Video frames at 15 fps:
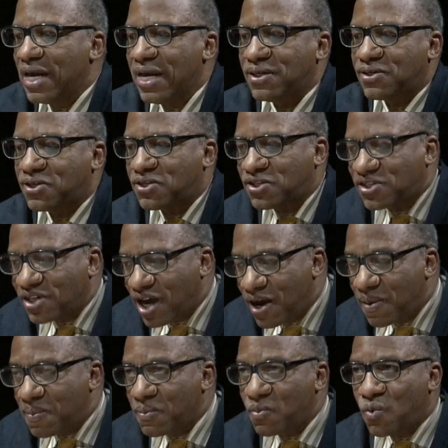in
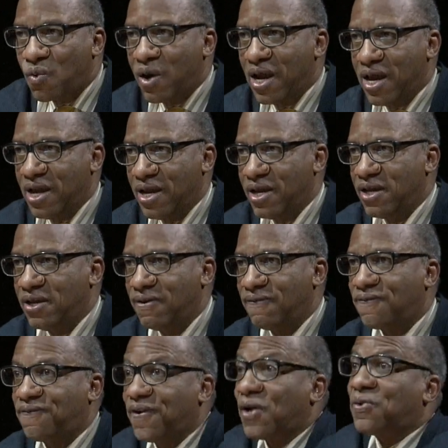some way
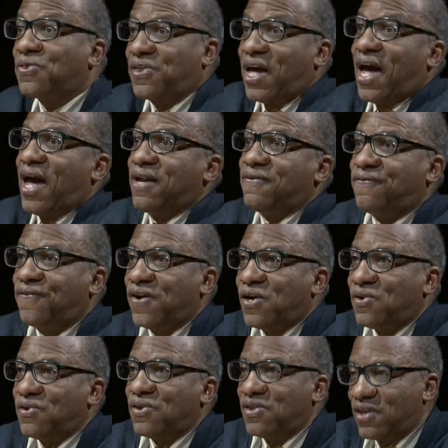felt that,
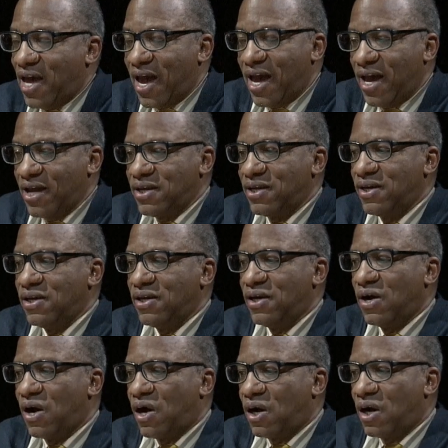felt mm-hmm. that
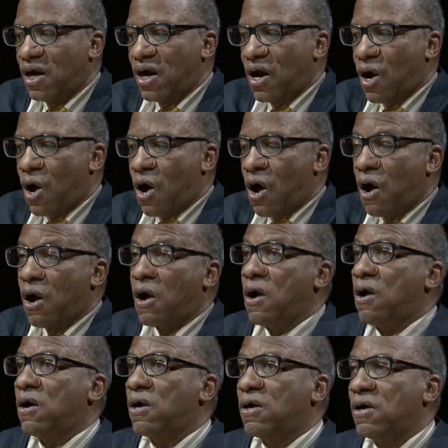
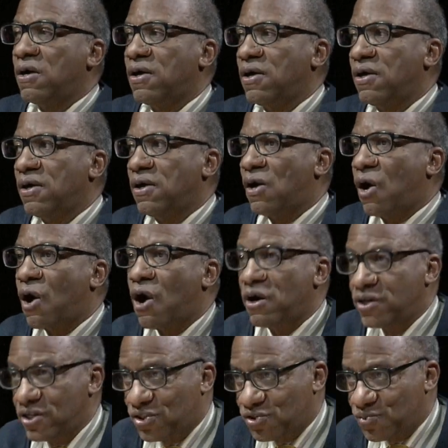our
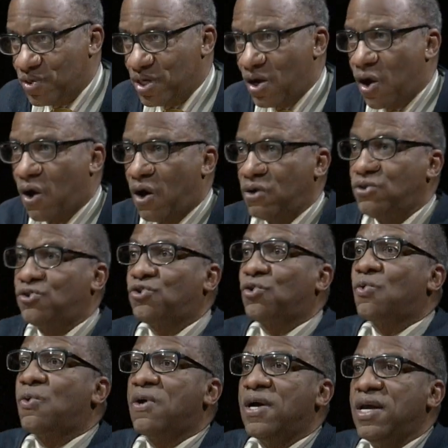artistry, our
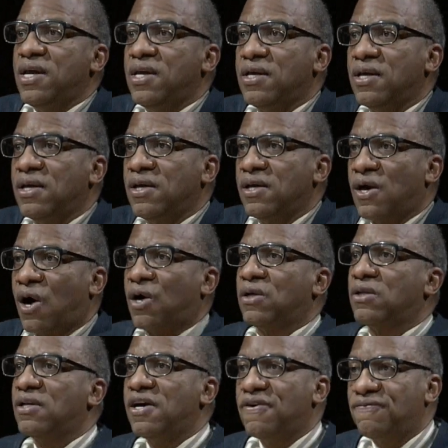joy, our
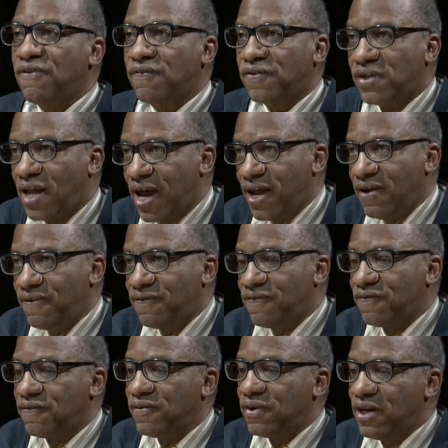love of life,
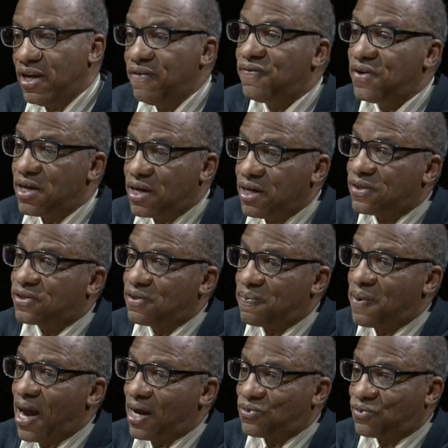even against the
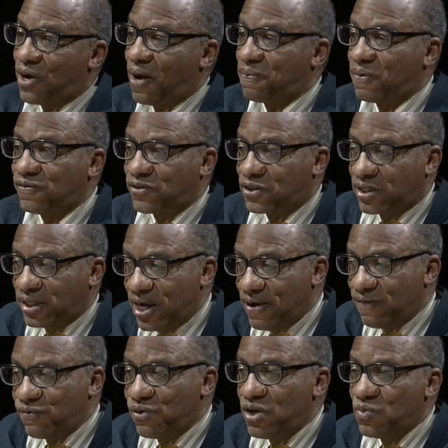backdrop of
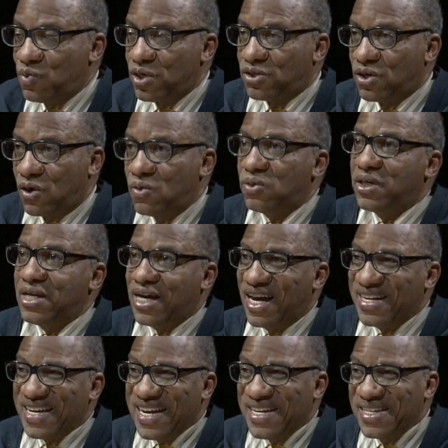slavery, which only
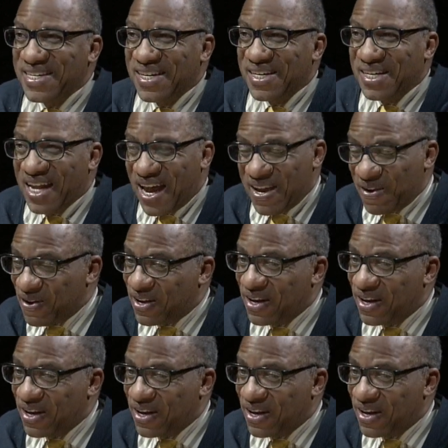had ended like